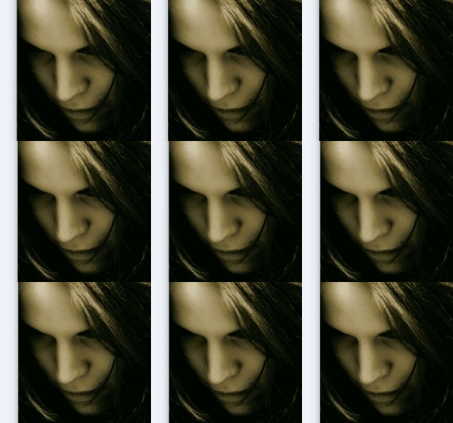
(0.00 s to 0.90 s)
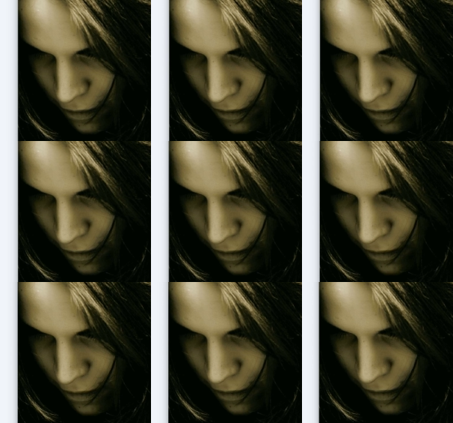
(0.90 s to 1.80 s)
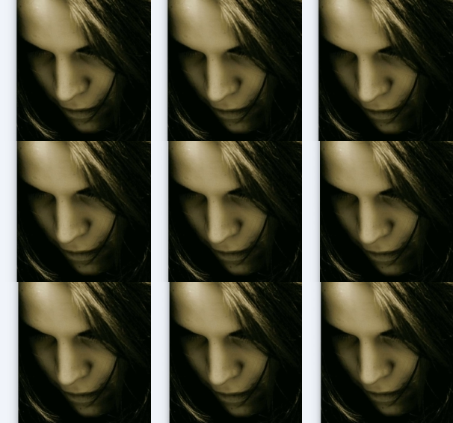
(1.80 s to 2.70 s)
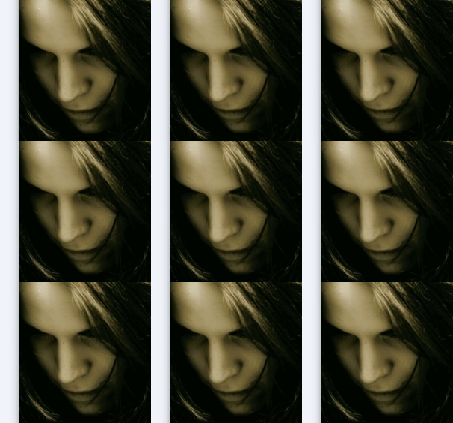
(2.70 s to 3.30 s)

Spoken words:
Nobody speaks.